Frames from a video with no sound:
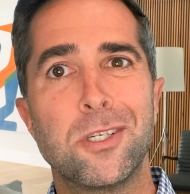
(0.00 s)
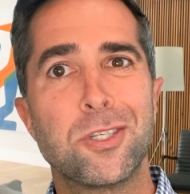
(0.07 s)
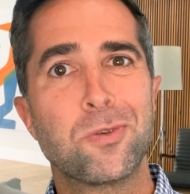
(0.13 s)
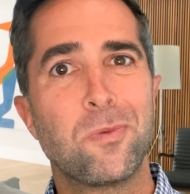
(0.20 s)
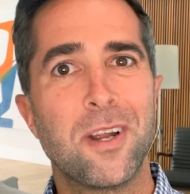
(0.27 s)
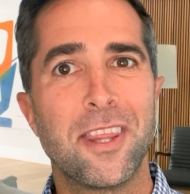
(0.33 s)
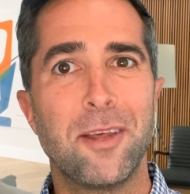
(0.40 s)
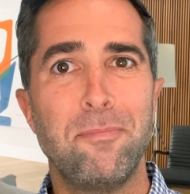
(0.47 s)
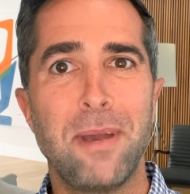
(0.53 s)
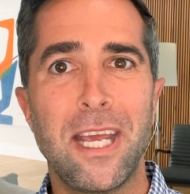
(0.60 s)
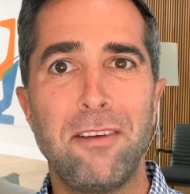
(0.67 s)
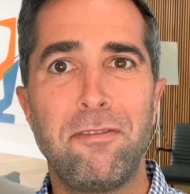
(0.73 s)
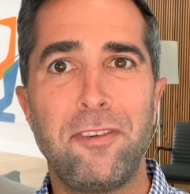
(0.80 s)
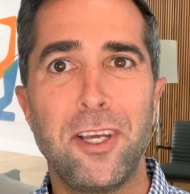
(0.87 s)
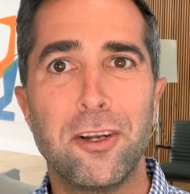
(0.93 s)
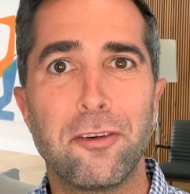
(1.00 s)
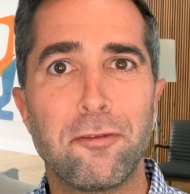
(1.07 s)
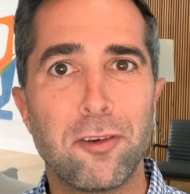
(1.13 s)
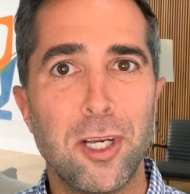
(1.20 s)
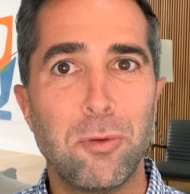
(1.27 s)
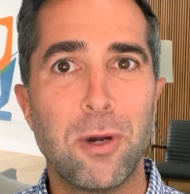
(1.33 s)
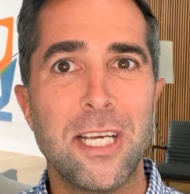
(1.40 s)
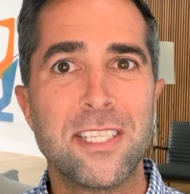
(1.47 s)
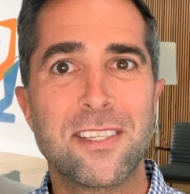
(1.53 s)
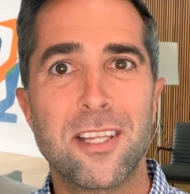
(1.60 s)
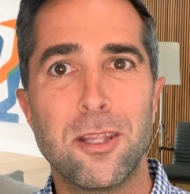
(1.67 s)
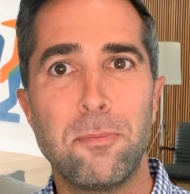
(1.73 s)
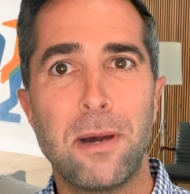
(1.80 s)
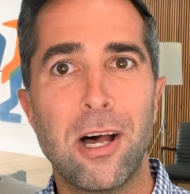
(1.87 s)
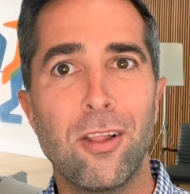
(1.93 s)
which is one of the main feeder freeways to
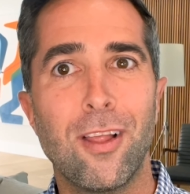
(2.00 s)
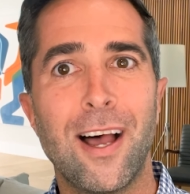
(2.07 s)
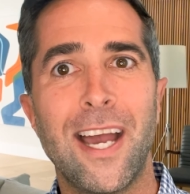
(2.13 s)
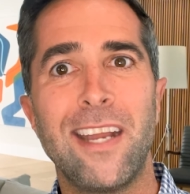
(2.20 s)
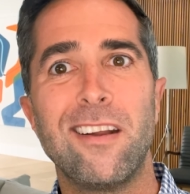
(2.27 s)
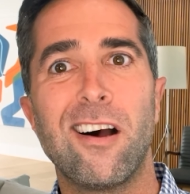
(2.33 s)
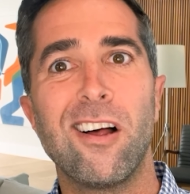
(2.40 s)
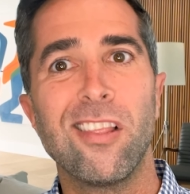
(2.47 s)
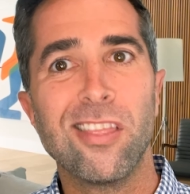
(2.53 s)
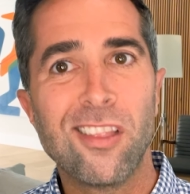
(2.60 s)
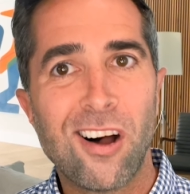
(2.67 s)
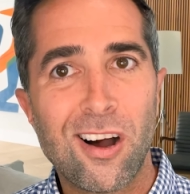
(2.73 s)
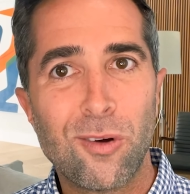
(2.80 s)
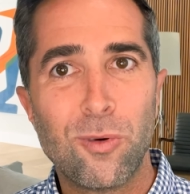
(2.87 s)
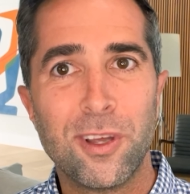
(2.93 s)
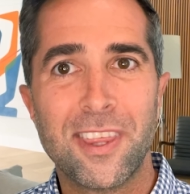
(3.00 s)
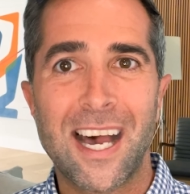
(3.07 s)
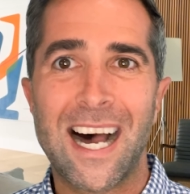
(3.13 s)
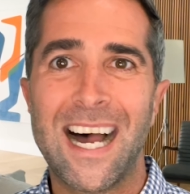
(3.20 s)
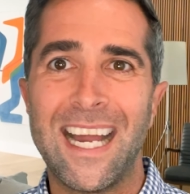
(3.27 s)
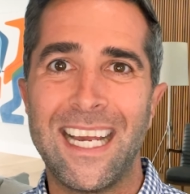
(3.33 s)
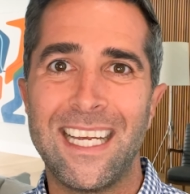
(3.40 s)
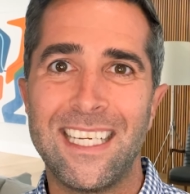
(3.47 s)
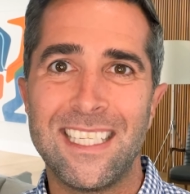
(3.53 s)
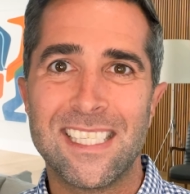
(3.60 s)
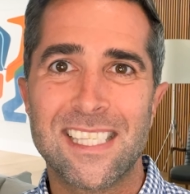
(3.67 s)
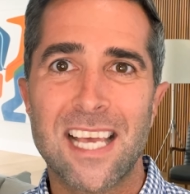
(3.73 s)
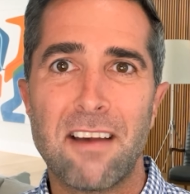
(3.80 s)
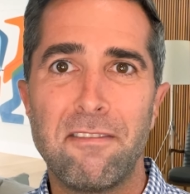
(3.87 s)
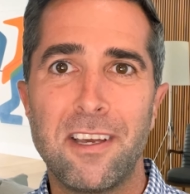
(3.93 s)
the Beltline, along with
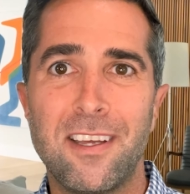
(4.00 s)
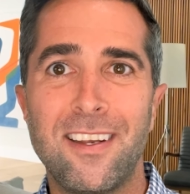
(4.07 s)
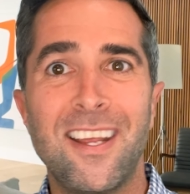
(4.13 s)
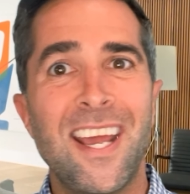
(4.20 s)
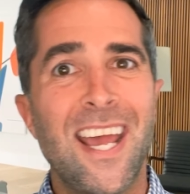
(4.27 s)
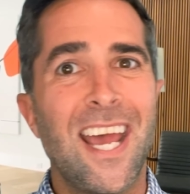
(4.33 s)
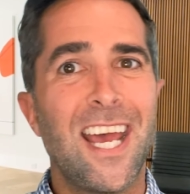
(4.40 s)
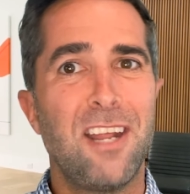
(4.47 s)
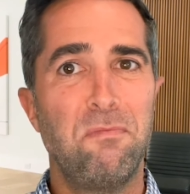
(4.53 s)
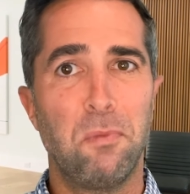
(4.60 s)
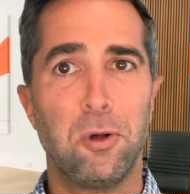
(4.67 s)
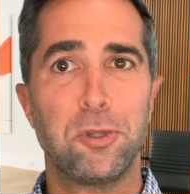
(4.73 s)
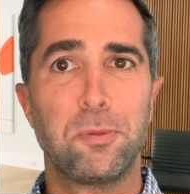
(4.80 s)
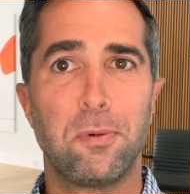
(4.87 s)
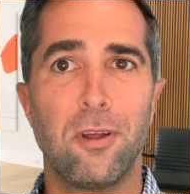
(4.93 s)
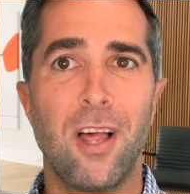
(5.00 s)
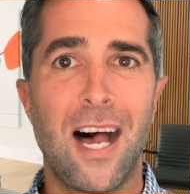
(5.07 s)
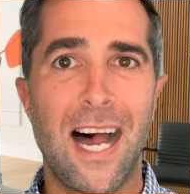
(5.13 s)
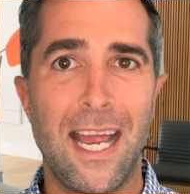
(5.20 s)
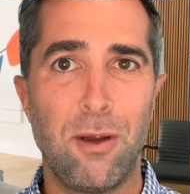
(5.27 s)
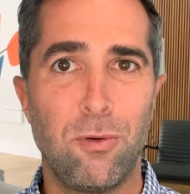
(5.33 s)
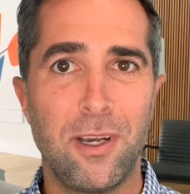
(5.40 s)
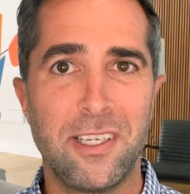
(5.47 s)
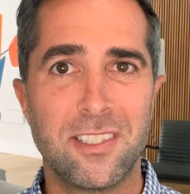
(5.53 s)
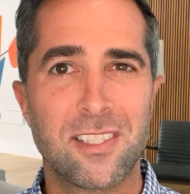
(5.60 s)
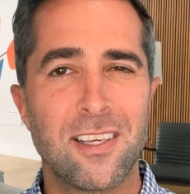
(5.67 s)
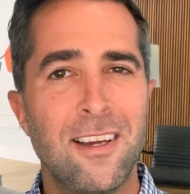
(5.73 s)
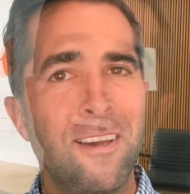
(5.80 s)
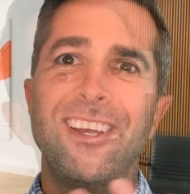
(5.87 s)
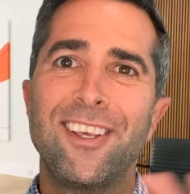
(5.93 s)
I-87 and multiple
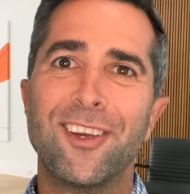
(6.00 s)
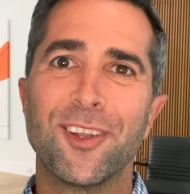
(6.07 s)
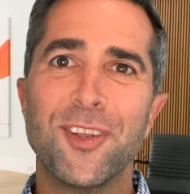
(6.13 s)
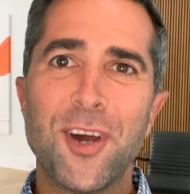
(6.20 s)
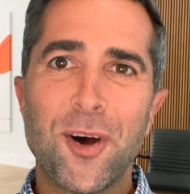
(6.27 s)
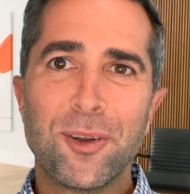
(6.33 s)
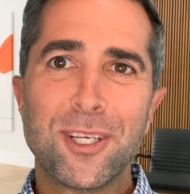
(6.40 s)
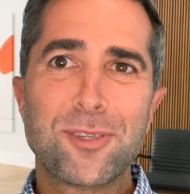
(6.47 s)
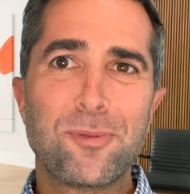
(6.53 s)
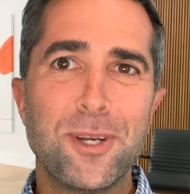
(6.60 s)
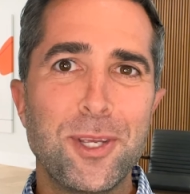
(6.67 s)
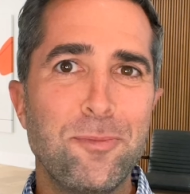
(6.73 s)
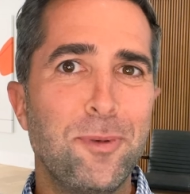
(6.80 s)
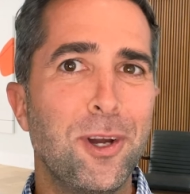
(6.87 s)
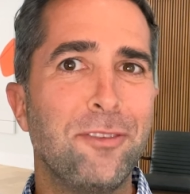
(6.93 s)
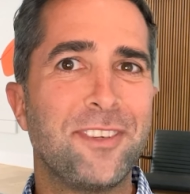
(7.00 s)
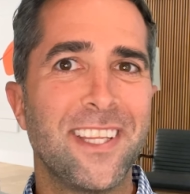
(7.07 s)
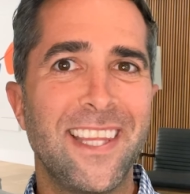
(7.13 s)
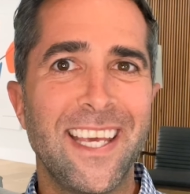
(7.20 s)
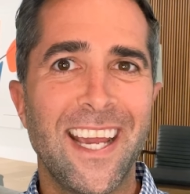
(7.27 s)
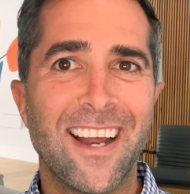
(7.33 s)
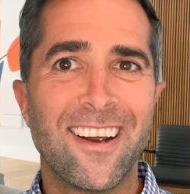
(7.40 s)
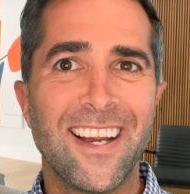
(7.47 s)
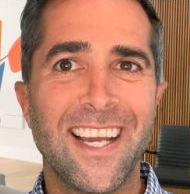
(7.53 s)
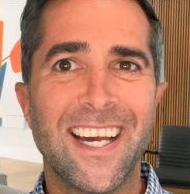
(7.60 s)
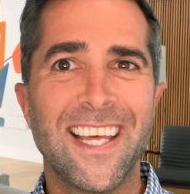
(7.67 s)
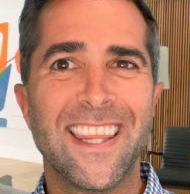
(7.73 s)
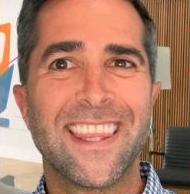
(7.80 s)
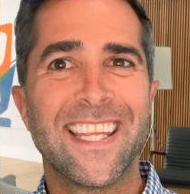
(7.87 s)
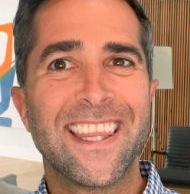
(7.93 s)
highways. You'll notice when you move to the
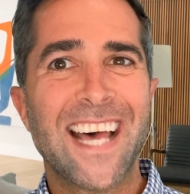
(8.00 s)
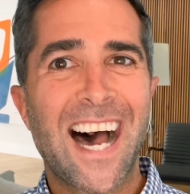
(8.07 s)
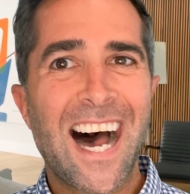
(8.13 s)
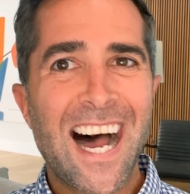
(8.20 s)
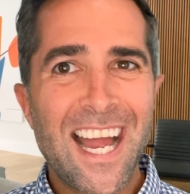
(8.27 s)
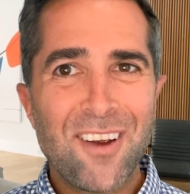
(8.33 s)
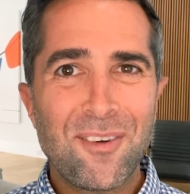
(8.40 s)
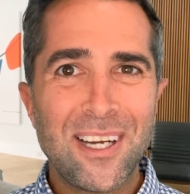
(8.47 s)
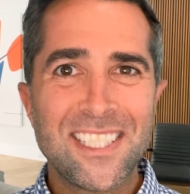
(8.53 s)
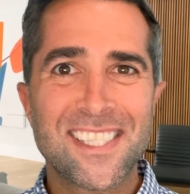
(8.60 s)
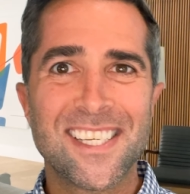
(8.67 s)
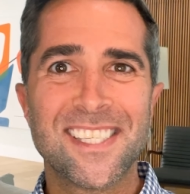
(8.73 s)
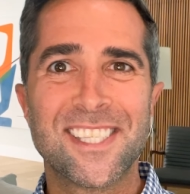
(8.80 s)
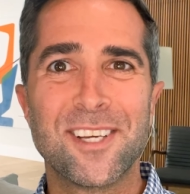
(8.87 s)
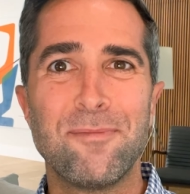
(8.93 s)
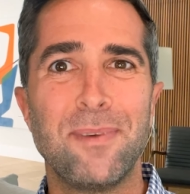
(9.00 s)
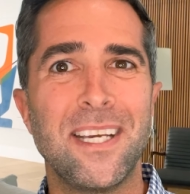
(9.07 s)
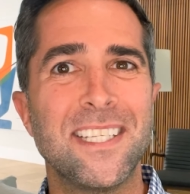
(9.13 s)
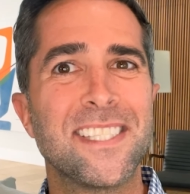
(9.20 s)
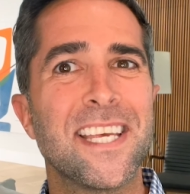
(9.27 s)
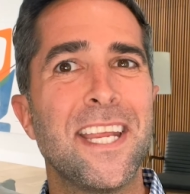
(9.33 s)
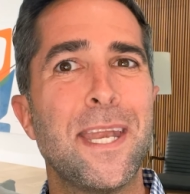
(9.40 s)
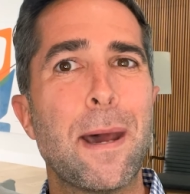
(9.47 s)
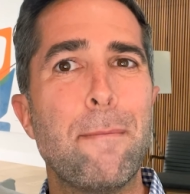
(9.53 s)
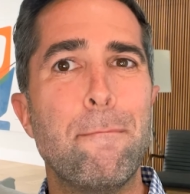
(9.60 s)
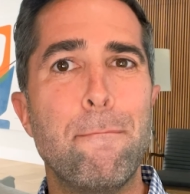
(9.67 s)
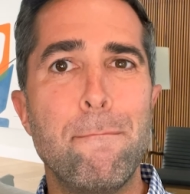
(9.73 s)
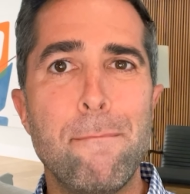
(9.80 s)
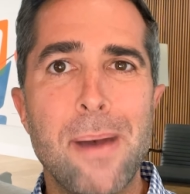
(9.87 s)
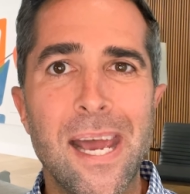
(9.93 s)
area that the highway system is in
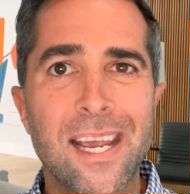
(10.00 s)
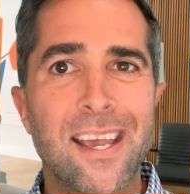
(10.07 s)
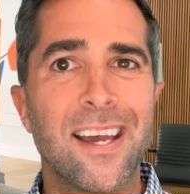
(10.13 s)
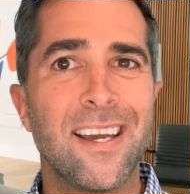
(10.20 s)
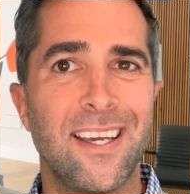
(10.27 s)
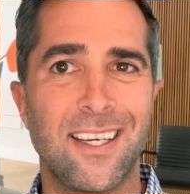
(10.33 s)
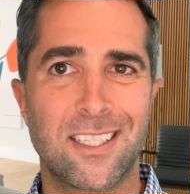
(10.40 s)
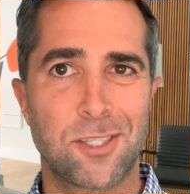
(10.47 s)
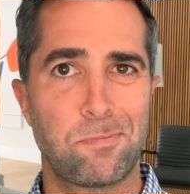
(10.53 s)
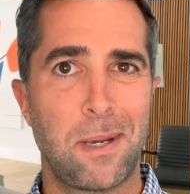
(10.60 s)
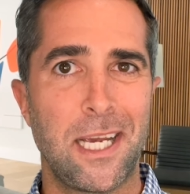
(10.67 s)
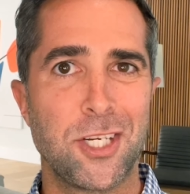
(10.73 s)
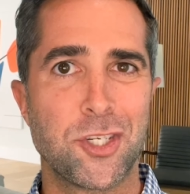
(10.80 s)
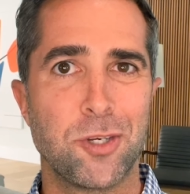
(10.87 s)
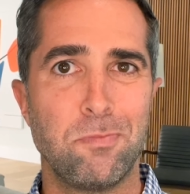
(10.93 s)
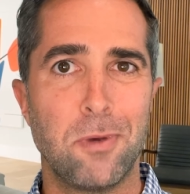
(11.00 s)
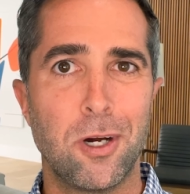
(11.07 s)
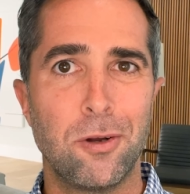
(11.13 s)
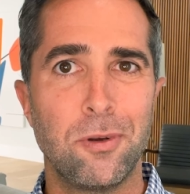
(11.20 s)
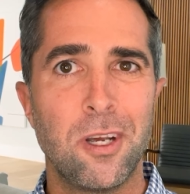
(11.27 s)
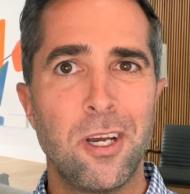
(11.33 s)
mega expansion mode.